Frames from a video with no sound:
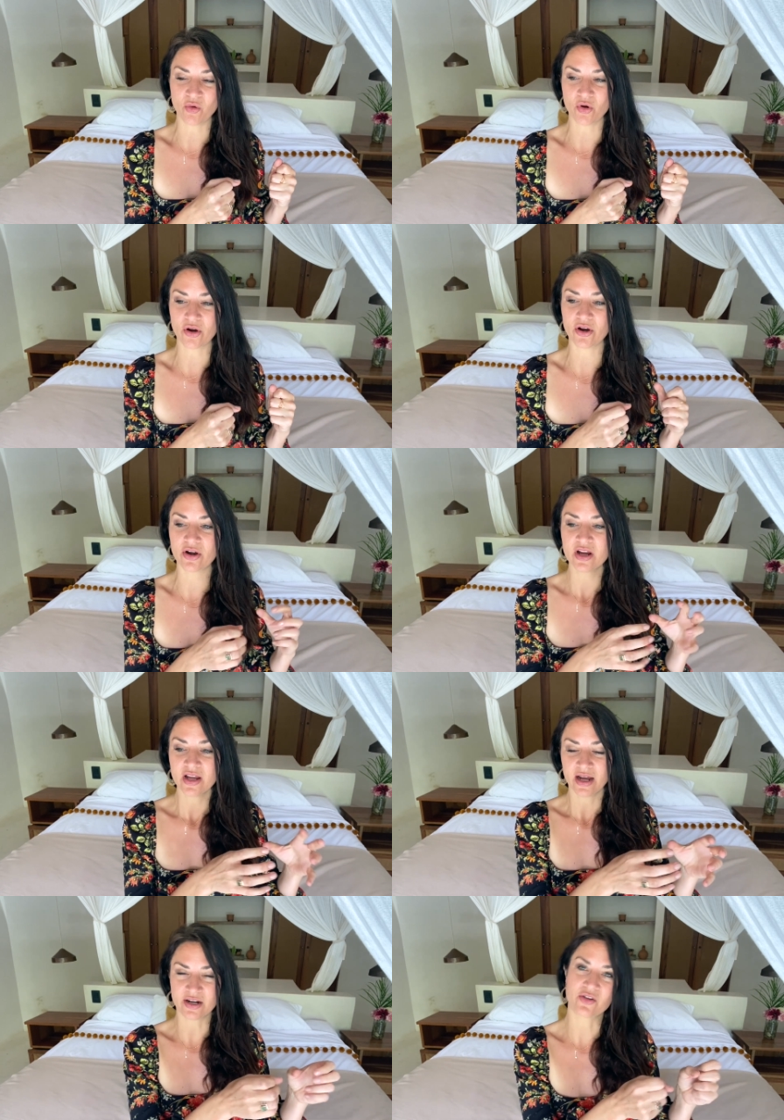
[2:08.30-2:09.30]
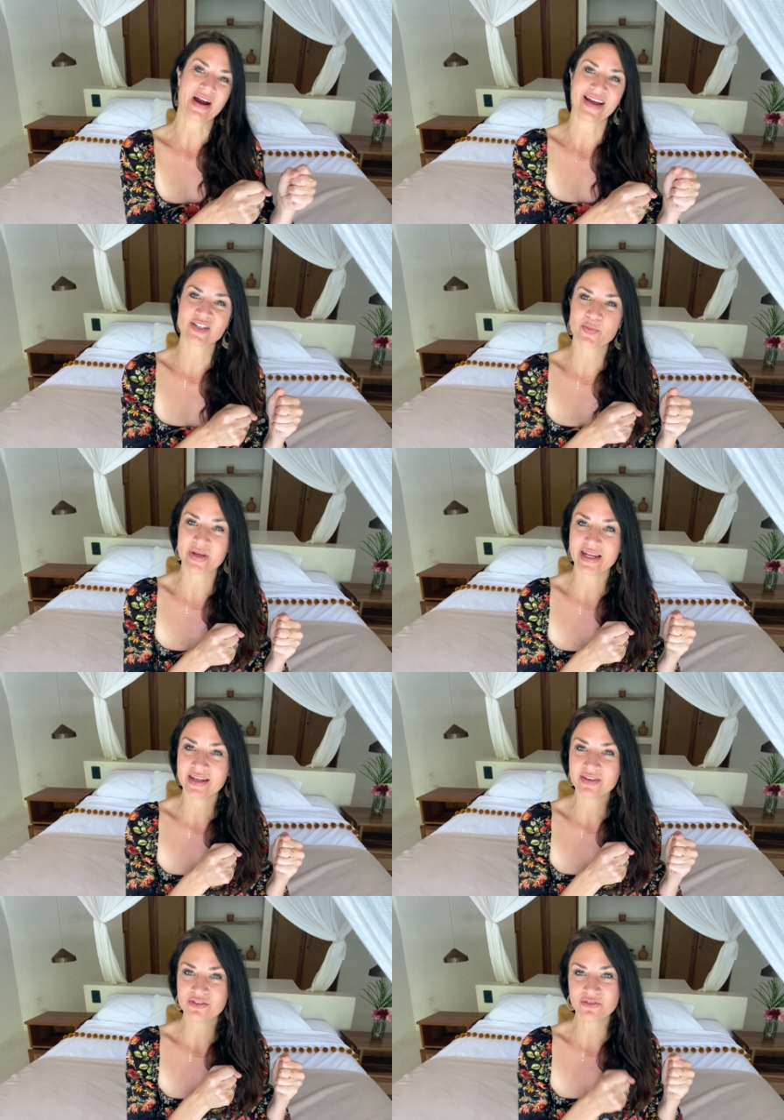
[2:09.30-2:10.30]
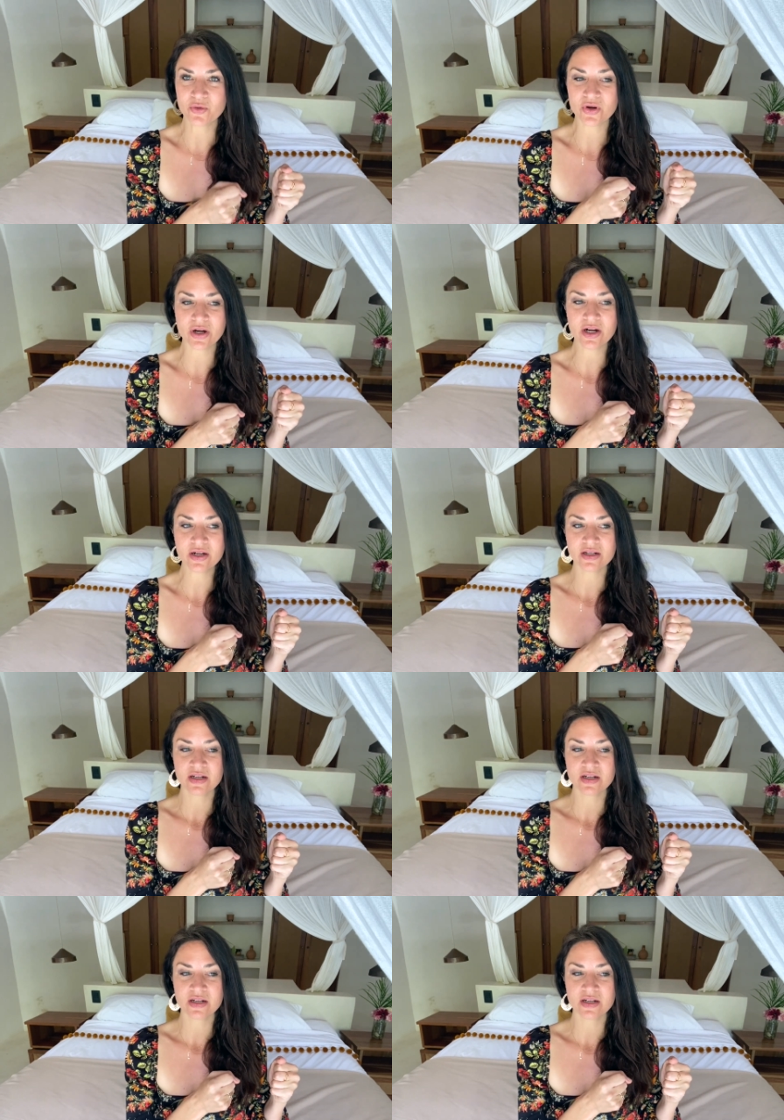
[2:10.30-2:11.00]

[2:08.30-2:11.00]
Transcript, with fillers: or a grasping for